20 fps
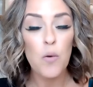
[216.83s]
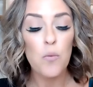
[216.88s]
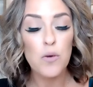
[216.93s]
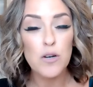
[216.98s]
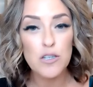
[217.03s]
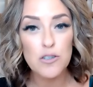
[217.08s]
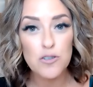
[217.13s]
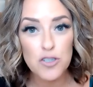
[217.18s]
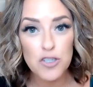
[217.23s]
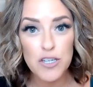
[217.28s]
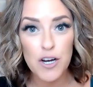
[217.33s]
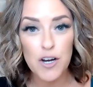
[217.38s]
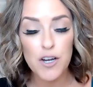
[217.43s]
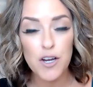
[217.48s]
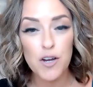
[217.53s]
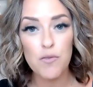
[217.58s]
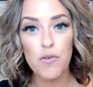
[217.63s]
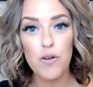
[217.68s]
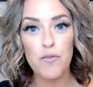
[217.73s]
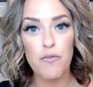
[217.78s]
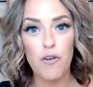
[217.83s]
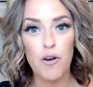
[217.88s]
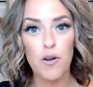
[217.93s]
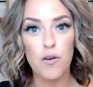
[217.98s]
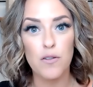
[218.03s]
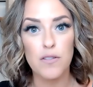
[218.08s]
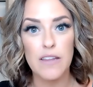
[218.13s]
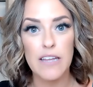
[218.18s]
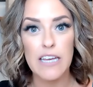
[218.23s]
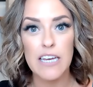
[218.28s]
When you share your
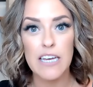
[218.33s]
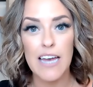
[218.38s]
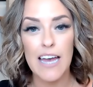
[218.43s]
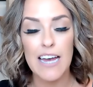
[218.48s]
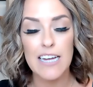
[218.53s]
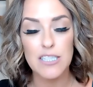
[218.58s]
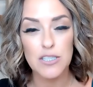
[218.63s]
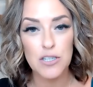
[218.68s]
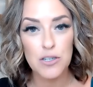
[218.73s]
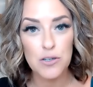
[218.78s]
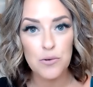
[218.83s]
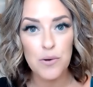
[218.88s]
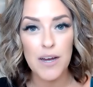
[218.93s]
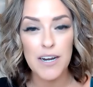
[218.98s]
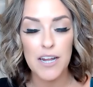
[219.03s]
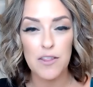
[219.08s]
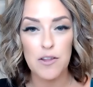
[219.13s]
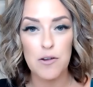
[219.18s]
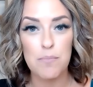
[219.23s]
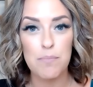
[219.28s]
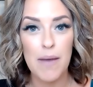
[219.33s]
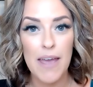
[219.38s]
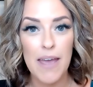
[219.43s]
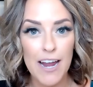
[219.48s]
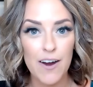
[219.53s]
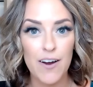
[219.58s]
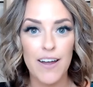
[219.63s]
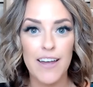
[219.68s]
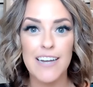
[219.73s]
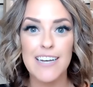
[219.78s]
referral link to another
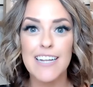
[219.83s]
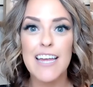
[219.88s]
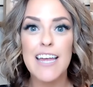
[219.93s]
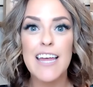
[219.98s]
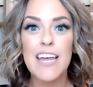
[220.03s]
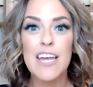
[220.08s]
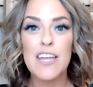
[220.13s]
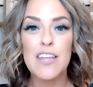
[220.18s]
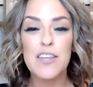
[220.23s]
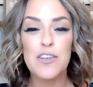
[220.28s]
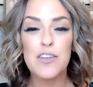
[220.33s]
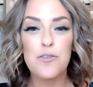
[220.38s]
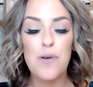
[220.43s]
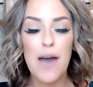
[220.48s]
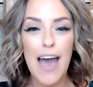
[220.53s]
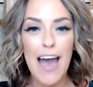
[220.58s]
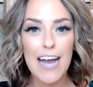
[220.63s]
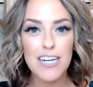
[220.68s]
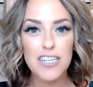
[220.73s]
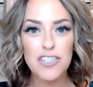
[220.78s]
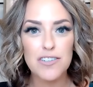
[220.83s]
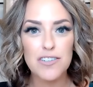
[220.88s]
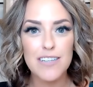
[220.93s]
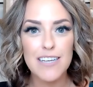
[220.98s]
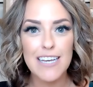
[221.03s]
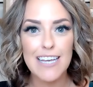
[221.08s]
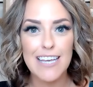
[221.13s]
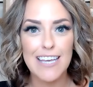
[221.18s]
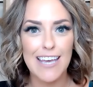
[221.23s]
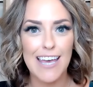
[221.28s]
parent, you
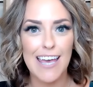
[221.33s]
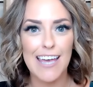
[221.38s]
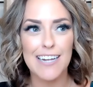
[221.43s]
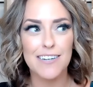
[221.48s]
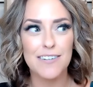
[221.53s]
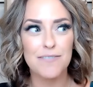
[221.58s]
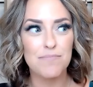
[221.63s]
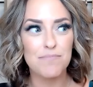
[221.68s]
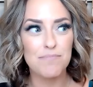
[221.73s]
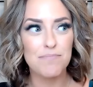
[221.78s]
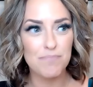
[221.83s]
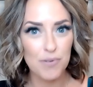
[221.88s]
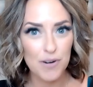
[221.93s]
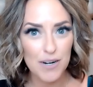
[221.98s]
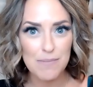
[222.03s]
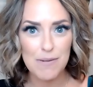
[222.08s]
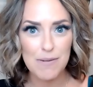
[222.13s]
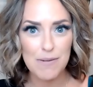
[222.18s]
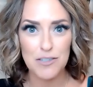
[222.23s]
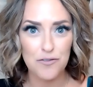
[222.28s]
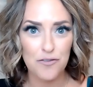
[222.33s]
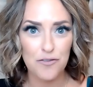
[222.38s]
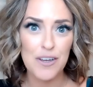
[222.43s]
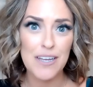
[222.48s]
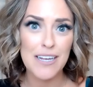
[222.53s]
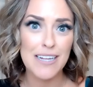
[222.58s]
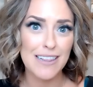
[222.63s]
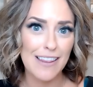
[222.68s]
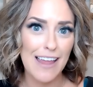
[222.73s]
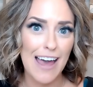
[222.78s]
actually get pretty much
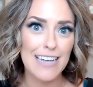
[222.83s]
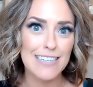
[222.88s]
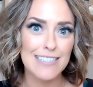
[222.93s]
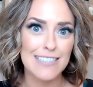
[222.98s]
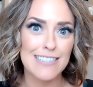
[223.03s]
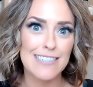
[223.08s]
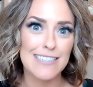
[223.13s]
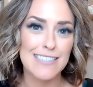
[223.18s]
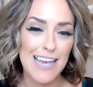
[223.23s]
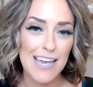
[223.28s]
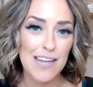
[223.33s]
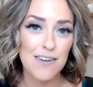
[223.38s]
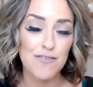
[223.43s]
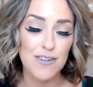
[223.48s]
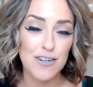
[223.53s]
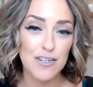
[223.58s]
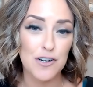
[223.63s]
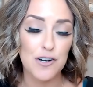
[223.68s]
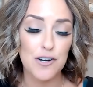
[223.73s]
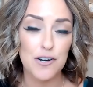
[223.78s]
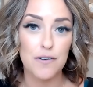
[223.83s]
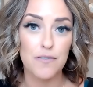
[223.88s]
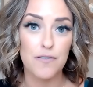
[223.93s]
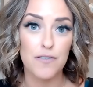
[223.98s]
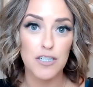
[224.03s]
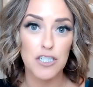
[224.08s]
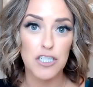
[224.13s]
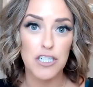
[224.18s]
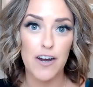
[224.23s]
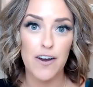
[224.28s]
free classes in return
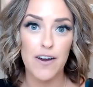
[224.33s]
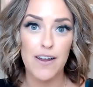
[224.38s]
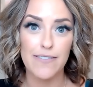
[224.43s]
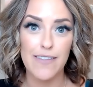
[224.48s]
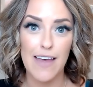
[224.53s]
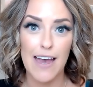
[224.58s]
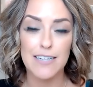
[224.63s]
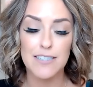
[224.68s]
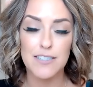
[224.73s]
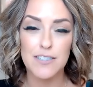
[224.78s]
for sharing that.